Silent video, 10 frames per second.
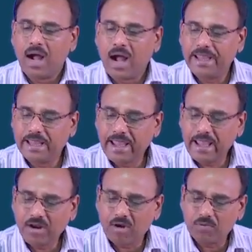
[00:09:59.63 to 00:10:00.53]
I
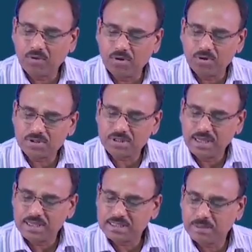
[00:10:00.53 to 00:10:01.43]
can of course
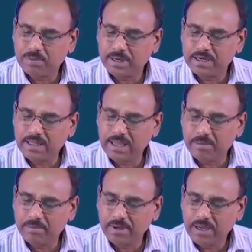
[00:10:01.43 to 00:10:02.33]
separate
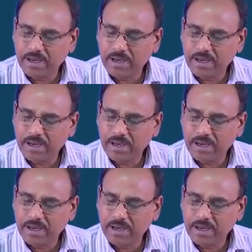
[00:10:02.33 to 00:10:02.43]
them